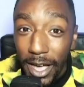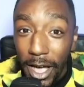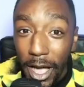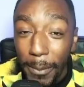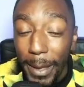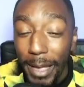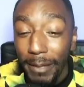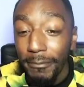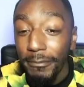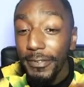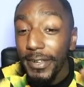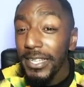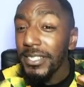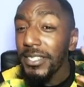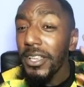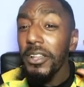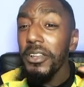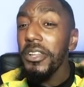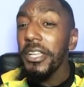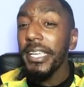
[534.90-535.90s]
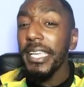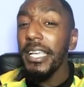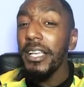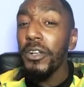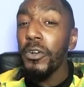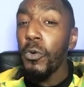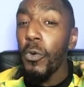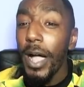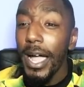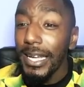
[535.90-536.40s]
hub and things are looking
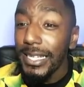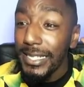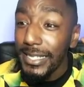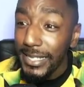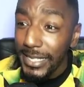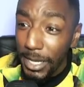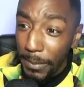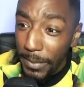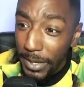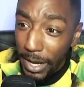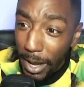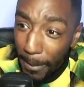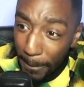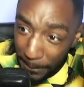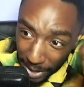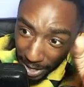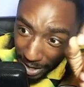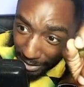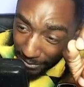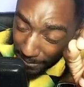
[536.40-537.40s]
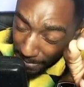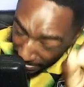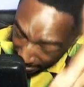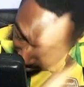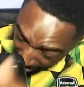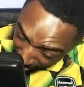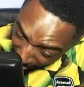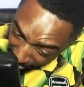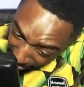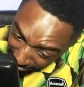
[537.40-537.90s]
quite similar, but there
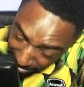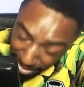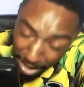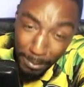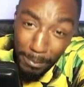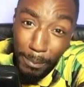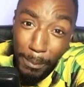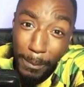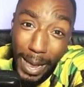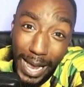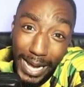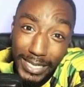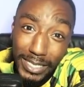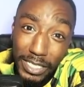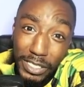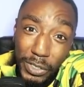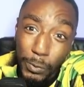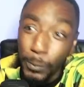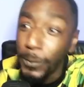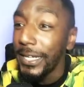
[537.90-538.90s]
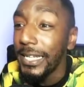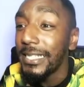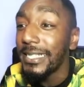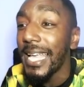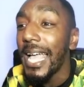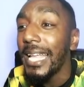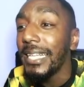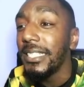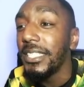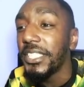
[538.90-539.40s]
are some minor tweaks
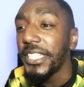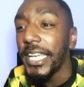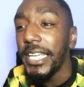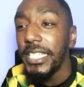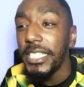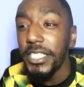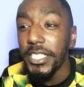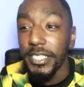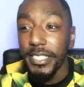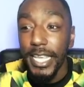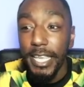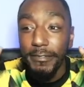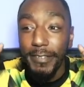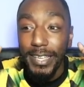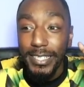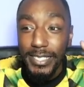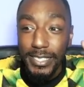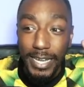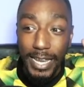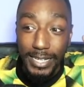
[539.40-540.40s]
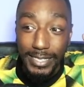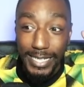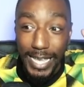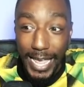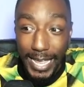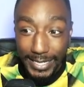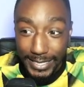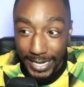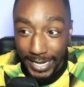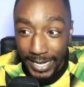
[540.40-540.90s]
and changes. If I select
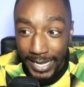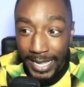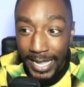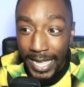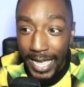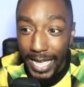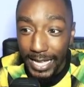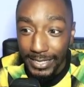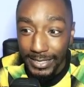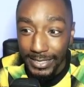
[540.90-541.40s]
edit and